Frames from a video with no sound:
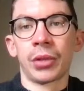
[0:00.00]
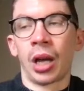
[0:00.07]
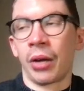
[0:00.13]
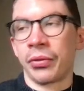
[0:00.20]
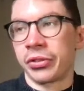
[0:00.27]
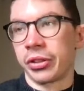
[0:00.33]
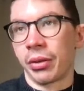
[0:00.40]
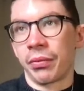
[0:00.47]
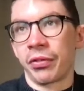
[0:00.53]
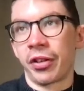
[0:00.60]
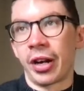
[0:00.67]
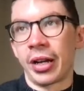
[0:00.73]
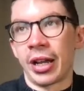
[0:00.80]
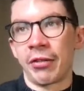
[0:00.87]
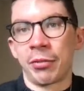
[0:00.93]
I'm
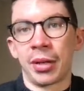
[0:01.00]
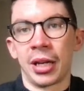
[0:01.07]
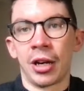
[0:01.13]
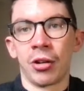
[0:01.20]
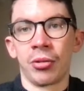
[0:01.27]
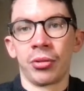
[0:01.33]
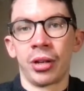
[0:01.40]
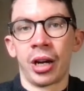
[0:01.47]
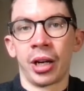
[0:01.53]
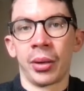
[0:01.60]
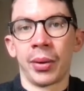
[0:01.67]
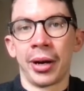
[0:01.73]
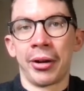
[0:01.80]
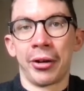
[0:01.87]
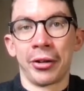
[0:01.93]
afraid FPL
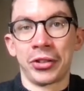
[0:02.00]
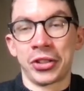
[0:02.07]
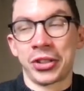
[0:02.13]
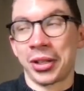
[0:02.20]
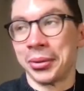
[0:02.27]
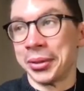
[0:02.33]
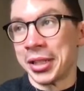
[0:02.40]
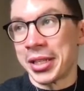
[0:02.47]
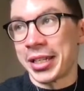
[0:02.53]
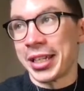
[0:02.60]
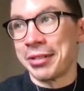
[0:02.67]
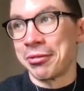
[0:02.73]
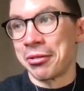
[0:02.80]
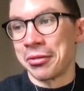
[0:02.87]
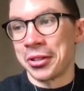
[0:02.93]
where I've stopped with the
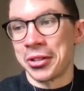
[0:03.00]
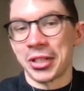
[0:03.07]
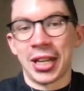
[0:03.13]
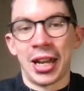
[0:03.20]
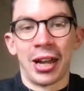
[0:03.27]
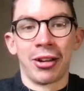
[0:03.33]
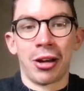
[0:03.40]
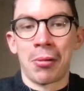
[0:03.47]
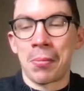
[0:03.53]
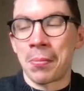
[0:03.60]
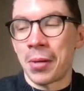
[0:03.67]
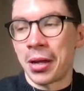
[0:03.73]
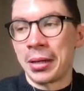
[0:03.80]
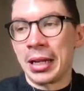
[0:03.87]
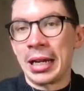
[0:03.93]
team reviews now. I'm
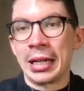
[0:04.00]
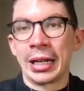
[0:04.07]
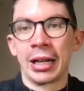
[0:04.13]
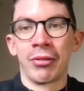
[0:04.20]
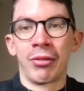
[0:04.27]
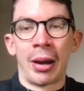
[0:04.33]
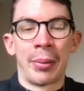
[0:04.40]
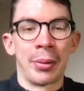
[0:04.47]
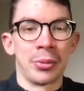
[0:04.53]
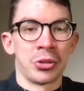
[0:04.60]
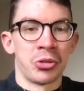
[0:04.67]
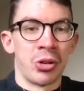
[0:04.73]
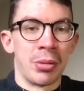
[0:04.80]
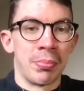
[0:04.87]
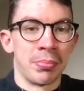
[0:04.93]
nearly going to wrap up the
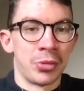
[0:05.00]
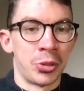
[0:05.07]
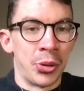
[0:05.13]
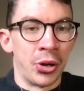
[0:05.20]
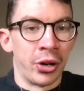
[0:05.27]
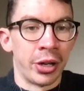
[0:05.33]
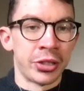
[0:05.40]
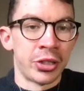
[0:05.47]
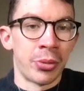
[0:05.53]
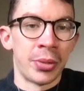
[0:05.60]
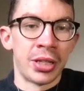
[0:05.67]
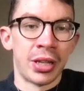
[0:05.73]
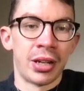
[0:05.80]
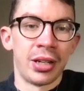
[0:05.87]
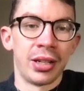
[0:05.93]
stream, to be honest. I'll be
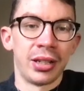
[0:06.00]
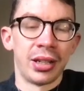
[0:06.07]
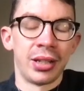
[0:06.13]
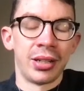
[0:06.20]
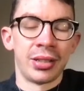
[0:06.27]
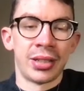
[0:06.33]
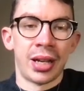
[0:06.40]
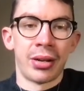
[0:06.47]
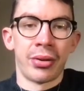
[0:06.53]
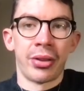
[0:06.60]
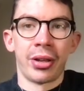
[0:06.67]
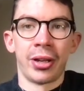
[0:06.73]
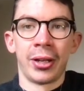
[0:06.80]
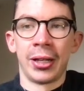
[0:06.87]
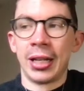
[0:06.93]
done at
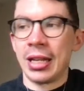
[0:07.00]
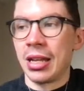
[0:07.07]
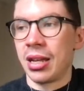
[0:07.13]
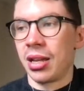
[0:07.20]
10:30.